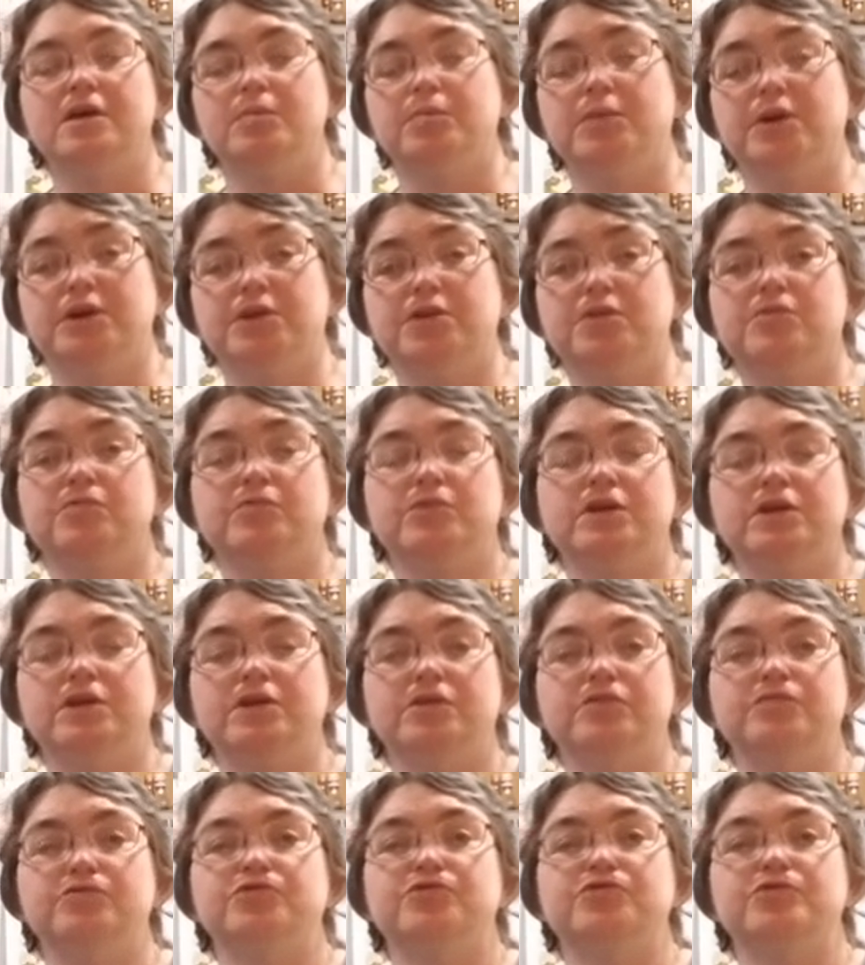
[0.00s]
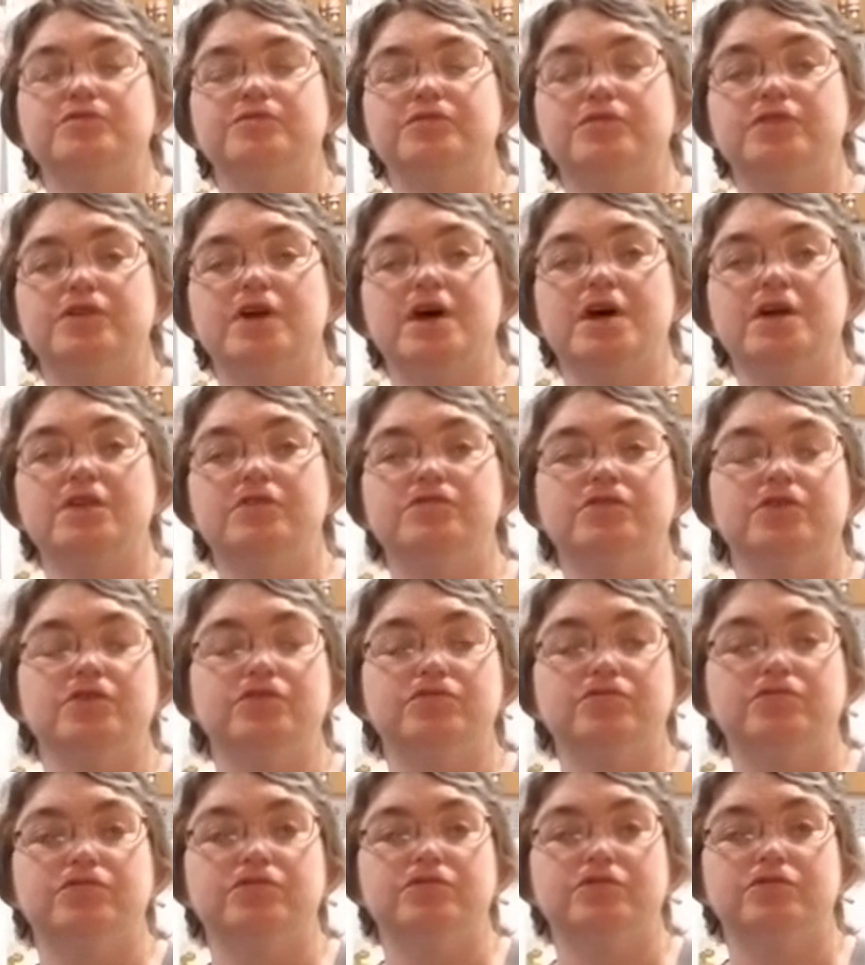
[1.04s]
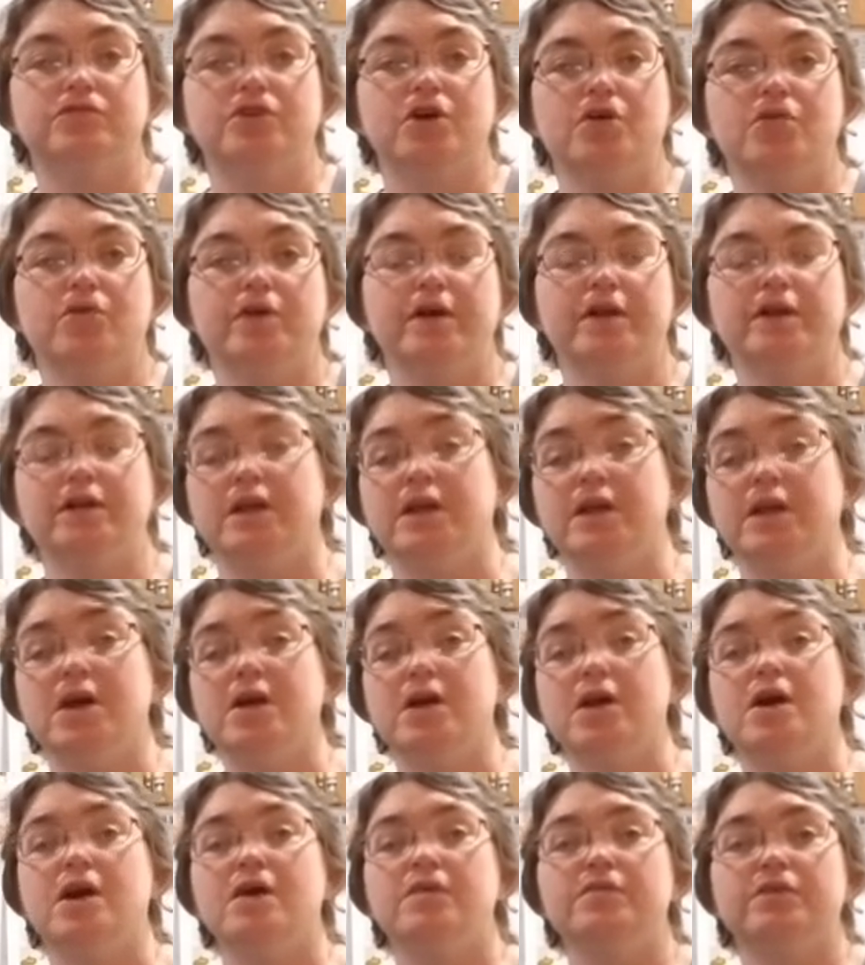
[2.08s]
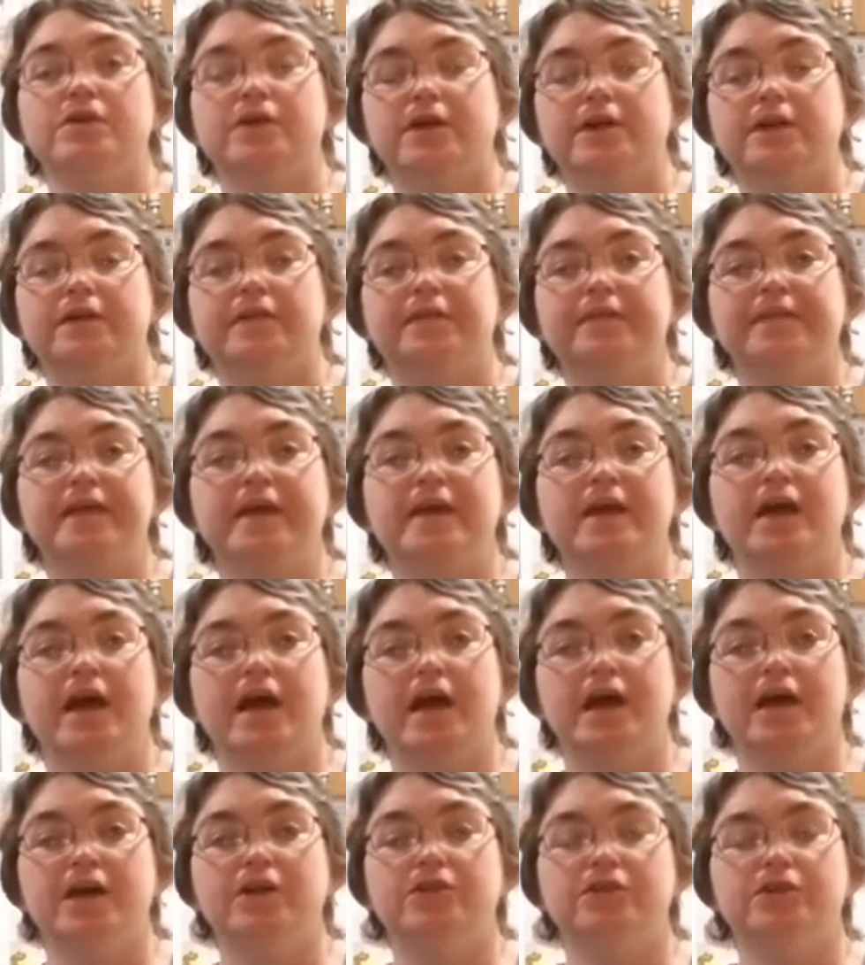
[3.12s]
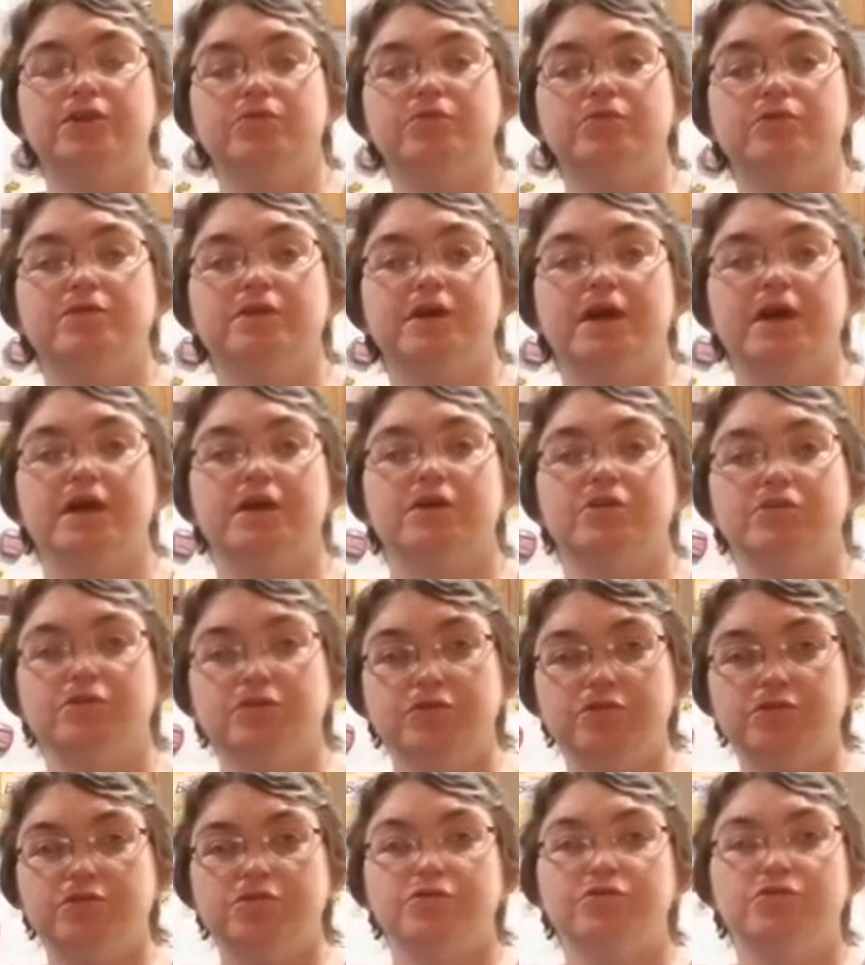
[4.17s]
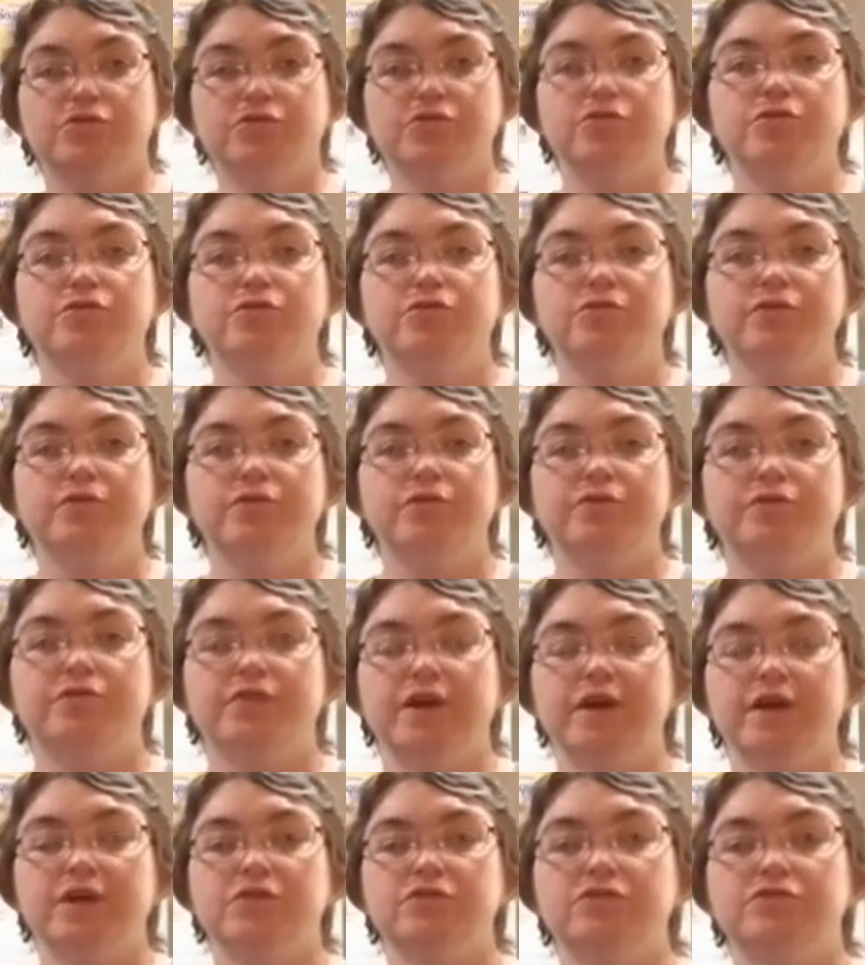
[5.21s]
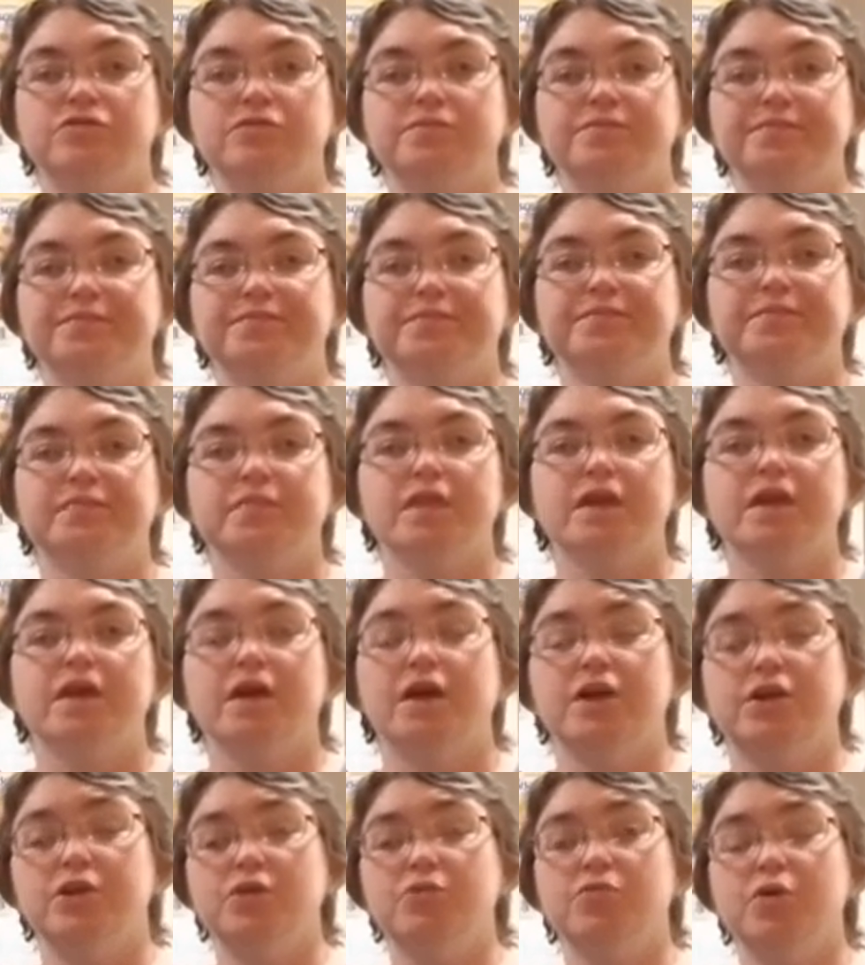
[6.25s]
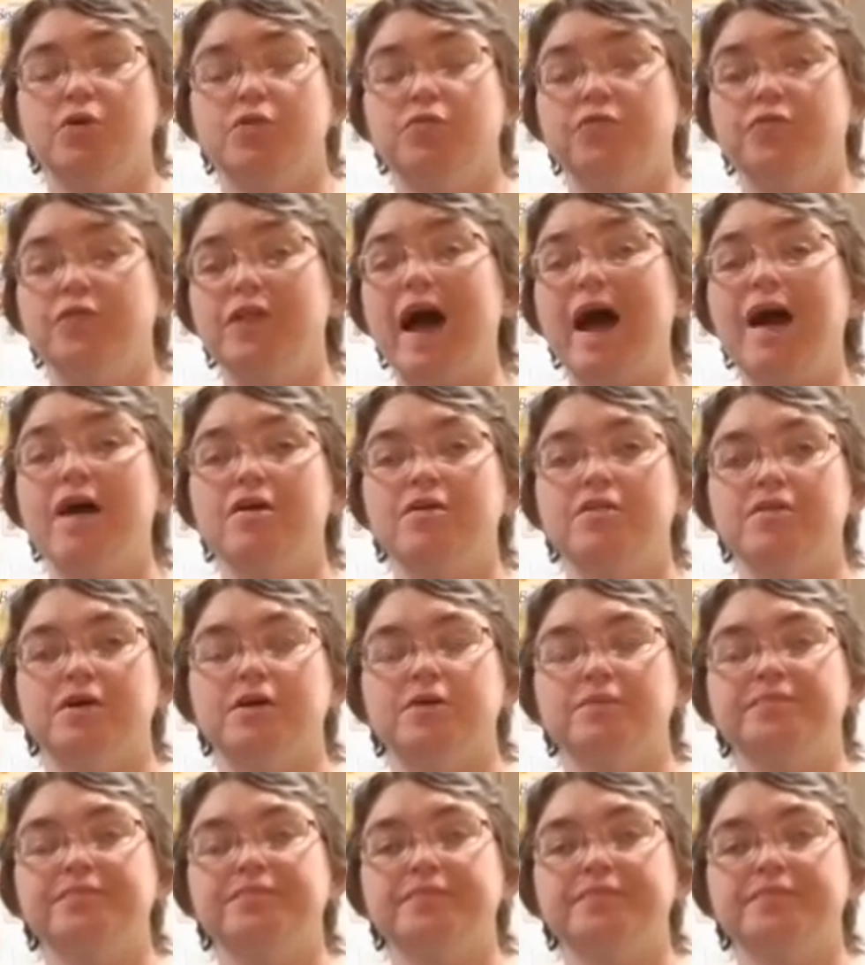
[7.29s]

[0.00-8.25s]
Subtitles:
You don't really know for sure it's done, so you'll go in and uncover it, and you will take 2 fingers, you will flour them